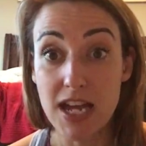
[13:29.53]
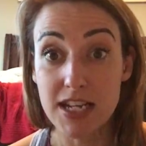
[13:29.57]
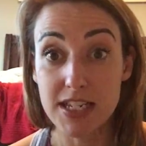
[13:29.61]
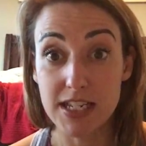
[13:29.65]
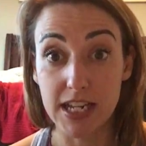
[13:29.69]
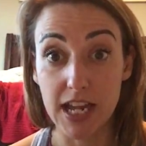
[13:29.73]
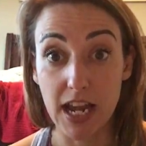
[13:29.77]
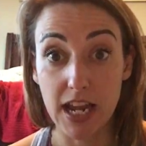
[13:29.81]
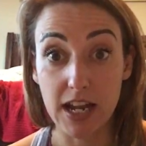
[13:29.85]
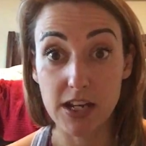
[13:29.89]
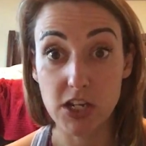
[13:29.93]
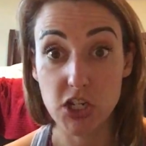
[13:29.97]
To
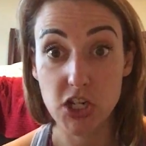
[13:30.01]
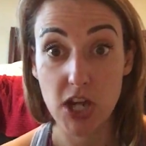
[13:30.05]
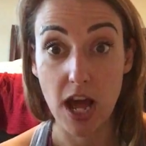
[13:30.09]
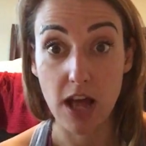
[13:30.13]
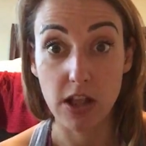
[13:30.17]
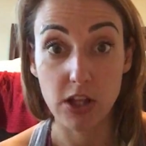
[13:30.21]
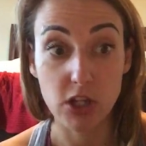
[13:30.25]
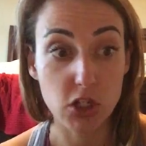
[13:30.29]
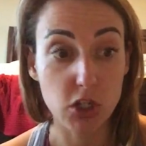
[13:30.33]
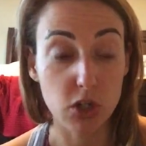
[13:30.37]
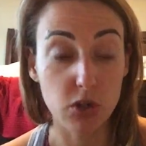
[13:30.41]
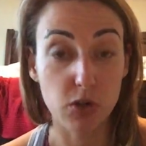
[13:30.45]
get a
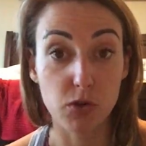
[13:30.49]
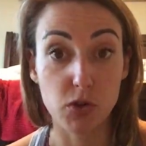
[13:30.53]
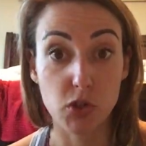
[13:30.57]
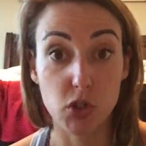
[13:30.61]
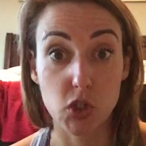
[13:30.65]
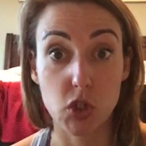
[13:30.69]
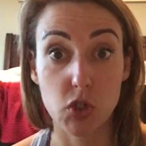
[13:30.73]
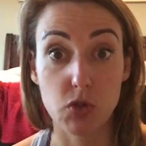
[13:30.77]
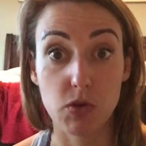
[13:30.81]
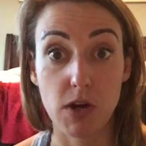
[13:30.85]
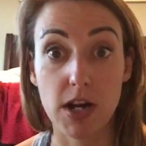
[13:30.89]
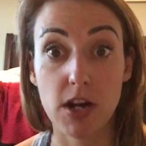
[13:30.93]
challenger
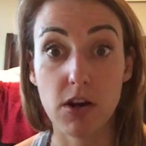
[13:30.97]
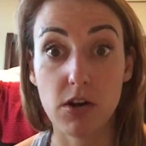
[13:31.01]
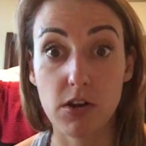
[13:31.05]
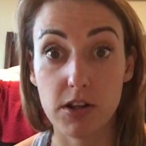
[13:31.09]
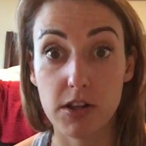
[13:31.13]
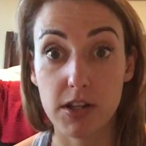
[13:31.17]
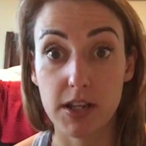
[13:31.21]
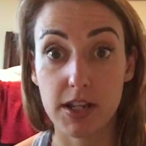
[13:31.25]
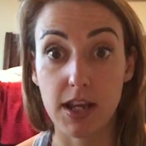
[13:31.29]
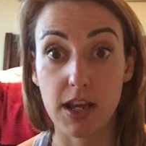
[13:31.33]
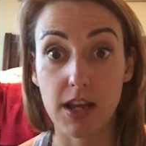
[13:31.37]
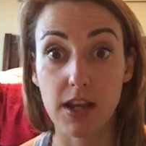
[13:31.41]
straight out
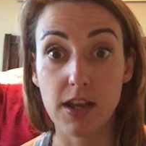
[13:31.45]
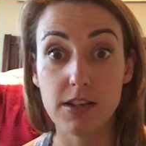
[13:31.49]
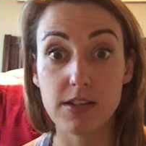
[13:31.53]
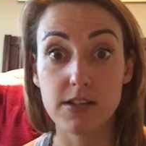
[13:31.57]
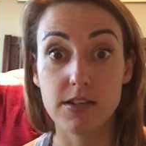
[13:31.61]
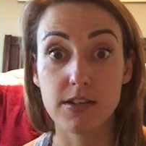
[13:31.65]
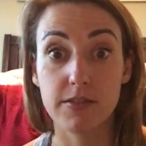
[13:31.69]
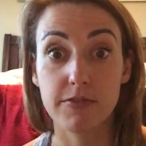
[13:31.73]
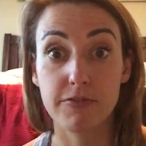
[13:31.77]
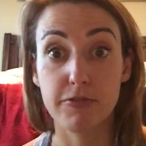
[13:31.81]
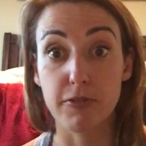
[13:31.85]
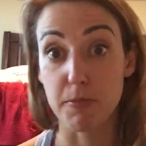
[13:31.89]
of the
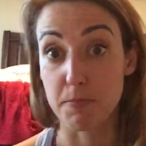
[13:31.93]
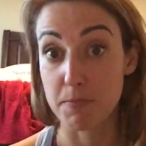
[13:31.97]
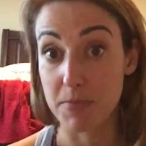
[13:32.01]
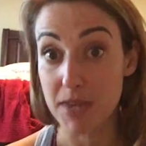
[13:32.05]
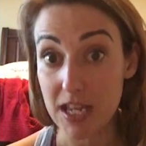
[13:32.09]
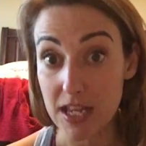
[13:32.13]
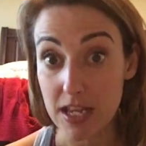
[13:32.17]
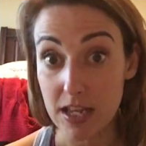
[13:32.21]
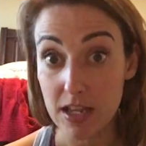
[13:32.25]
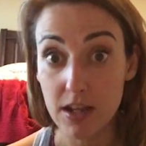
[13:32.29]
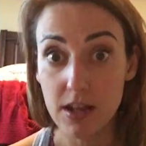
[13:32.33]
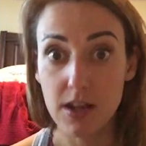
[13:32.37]
gate, for
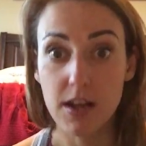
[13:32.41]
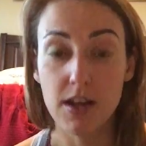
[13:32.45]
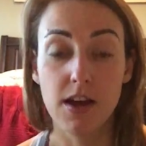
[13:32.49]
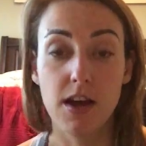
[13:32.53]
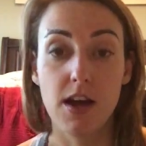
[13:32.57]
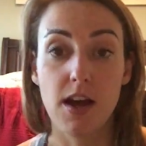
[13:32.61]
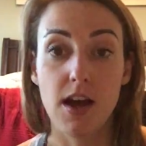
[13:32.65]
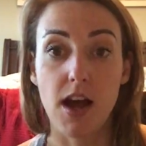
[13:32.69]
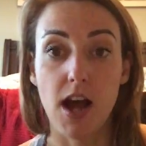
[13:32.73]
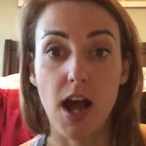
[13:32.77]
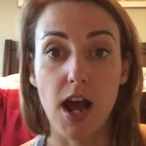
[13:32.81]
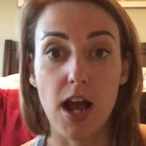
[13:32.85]
me,
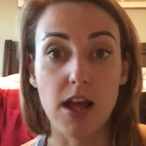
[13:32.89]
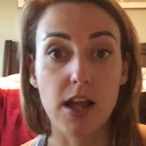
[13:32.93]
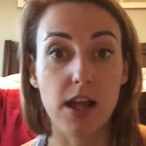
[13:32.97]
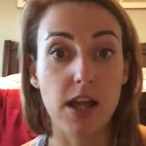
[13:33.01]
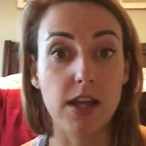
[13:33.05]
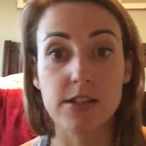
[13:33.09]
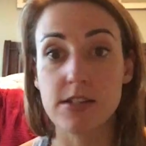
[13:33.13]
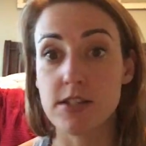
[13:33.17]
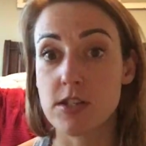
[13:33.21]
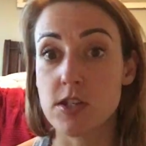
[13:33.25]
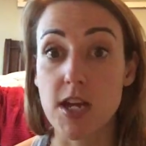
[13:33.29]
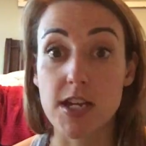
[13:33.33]

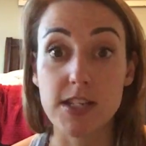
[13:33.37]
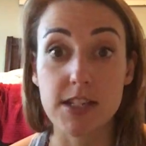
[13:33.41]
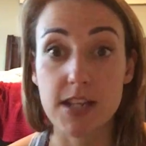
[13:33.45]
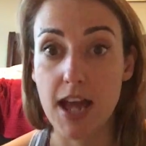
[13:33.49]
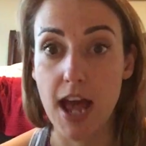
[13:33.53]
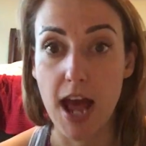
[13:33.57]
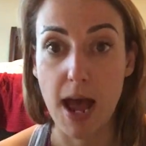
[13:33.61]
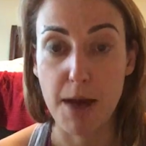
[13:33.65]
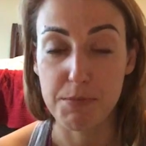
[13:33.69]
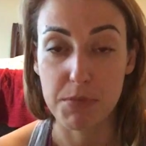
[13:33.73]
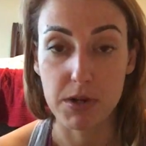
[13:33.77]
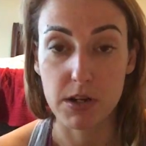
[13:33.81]
it doesn't
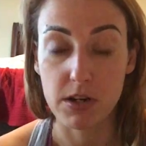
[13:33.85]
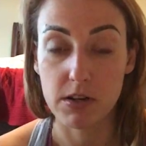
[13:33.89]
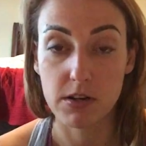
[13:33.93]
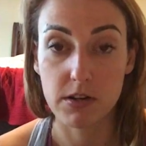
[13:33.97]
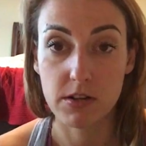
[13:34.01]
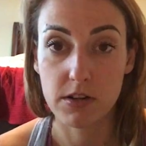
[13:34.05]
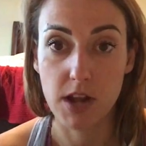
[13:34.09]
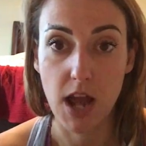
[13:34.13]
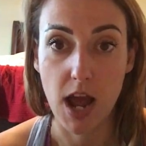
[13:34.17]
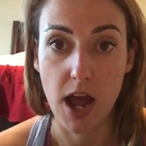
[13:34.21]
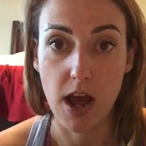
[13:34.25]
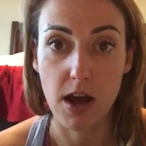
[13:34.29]
happen
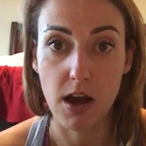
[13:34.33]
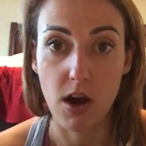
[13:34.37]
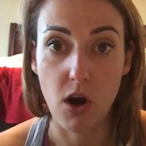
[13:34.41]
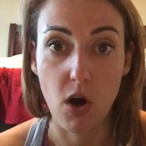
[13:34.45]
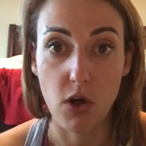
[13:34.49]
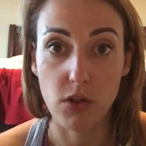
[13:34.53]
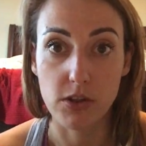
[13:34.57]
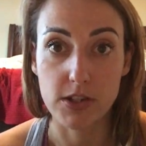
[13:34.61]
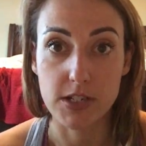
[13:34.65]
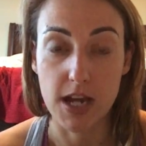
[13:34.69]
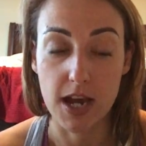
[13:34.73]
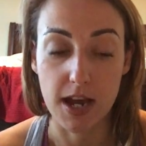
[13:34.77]

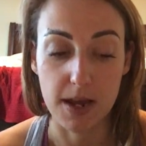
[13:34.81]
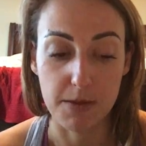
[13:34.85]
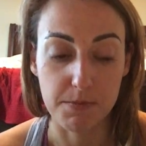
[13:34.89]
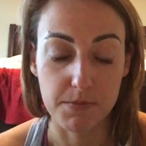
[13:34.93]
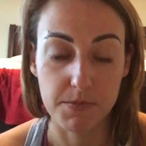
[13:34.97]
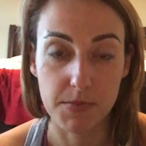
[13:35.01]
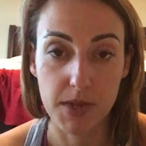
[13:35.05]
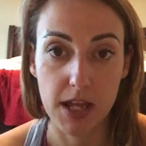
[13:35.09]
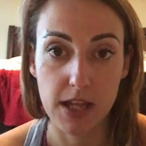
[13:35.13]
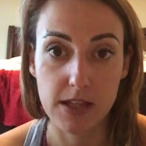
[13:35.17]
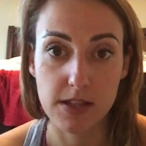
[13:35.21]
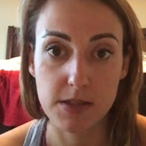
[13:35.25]
all the time.
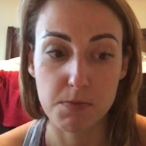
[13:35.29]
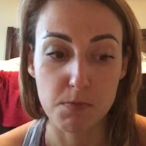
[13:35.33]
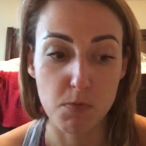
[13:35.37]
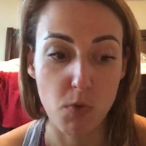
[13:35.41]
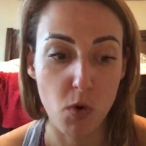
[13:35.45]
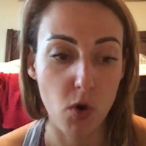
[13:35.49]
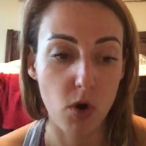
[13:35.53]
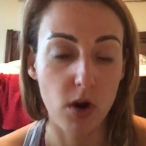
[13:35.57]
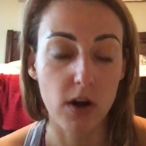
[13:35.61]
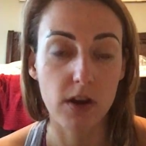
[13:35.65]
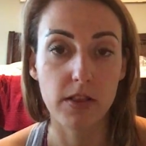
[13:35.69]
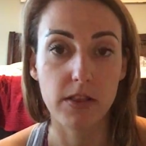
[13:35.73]
It's
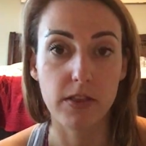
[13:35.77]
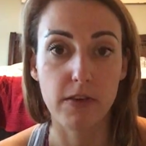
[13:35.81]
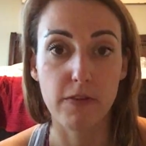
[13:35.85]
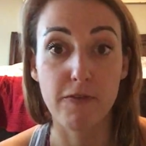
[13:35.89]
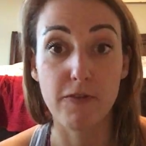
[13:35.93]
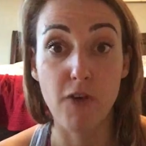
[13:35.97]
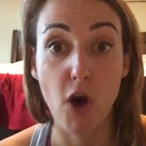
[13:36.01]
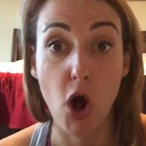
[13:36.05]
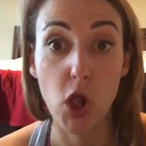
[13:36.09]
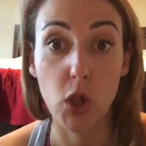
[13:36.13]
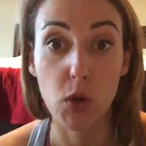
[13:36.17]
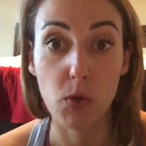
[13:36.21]
more the
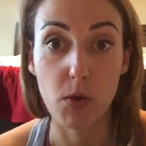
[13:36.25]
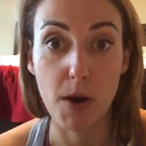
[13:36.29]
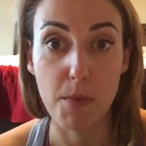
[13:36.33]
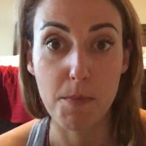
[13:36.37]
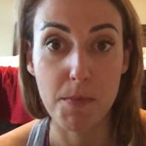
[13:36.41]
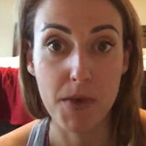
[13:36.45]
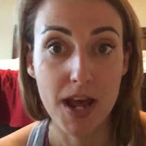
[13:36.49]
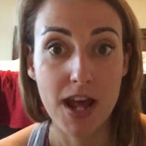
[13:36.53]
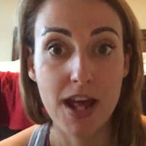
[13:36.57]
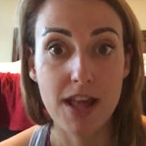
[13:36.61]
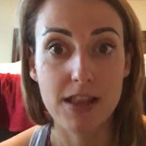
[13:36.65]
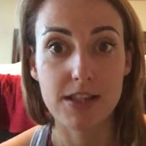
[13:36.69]

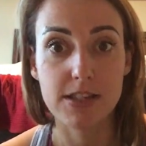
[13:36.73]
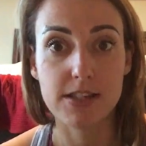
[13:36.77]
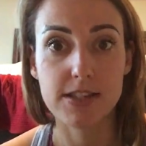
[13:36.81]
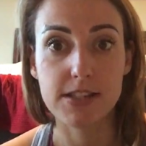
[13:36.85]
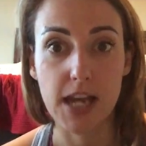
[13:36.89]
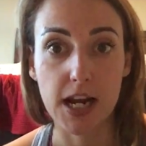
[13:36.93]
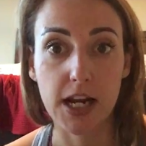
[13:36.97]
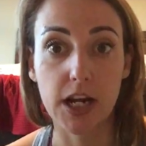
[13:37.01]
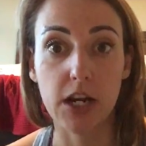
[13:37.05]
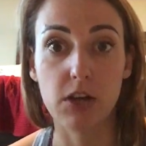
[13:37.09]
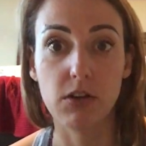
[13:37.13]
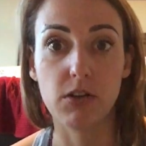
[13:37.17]
follow-up,
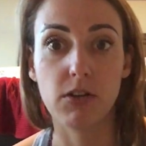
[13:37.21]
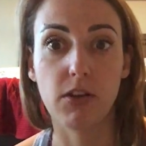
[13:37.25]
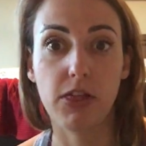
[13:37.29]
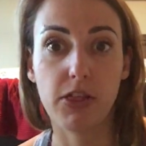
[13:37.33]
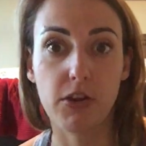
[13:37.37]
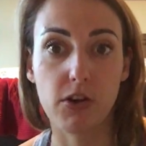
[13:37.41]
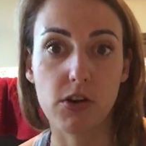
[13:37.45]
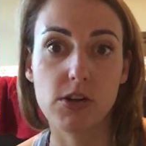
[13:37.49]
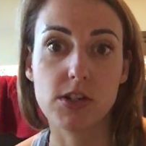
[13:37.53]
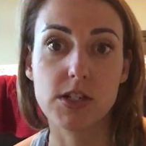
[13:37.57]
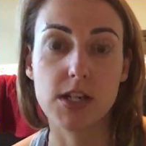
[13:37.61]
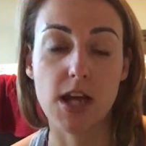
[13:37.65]
second or
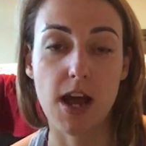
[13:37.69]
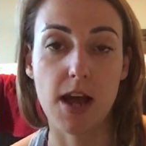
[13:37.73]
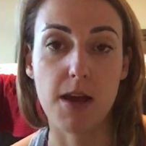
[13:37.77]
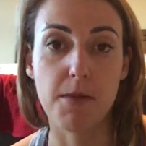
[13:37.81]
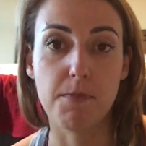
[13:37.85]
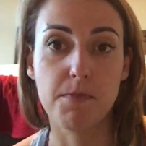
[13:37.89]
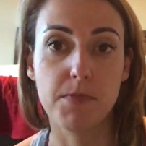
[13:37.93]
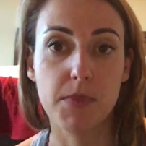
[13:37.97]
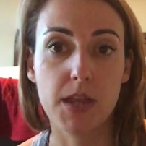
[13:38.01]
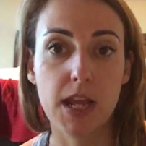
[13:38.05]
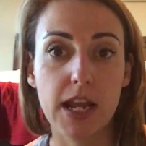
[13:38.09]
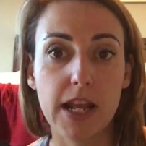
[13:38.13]
third
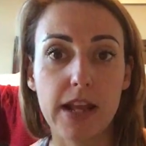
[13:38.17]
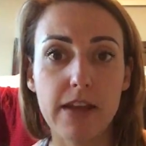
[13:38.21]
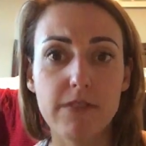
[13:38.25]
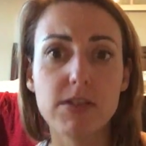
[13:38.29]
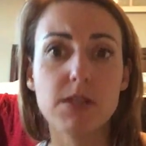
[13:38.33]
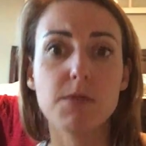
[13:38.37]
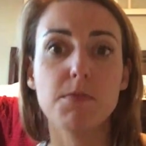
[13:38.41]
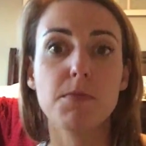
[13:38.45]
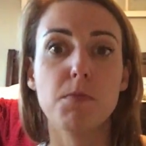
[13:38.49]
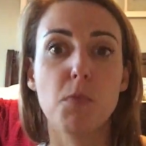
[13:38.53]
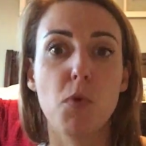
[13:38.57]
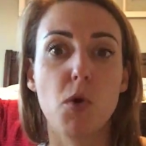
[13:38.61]
time. It gives
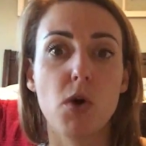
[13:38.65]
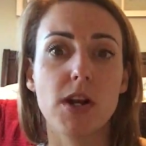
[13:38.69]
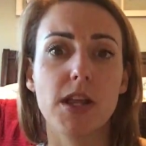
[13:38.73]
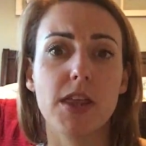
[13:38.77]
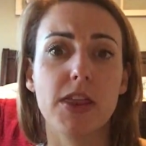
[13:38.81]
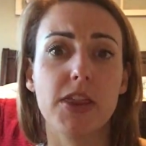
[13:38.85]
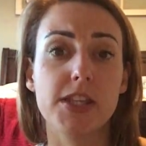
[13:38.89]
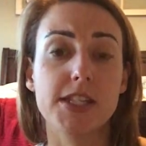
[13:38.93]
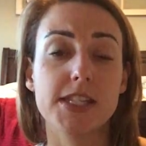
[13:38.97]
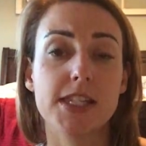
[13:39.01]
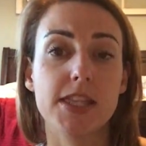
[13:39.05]
them more